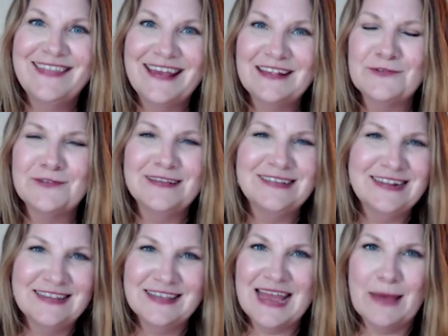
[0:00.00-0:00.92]
Thanks for
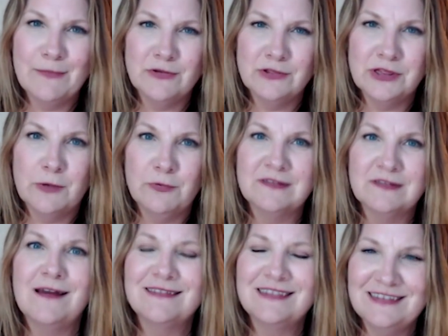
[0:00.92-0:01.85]
listening to The Chemical Show. We'll
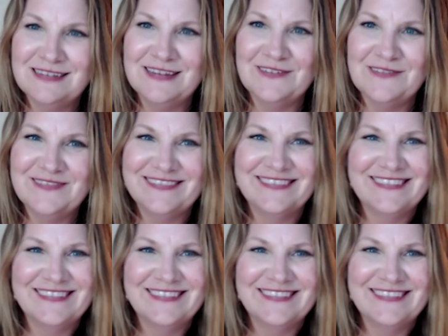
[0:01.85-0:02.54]
talk to you soon.